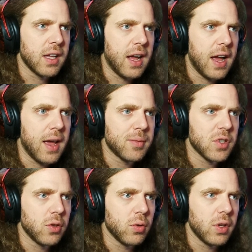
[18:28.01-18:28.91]
and I
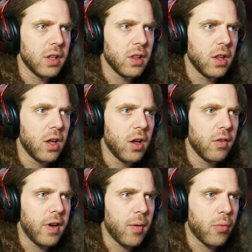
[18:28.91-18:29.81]
absolutely
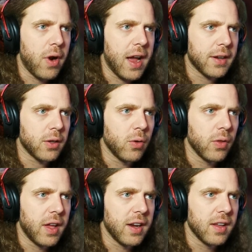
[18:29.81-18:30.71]
love how practical
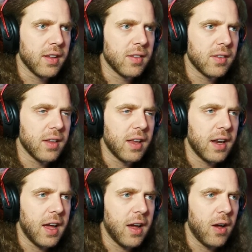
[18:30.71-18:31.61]
that is, and
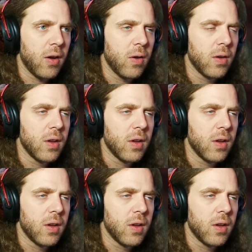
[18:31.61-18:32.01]
how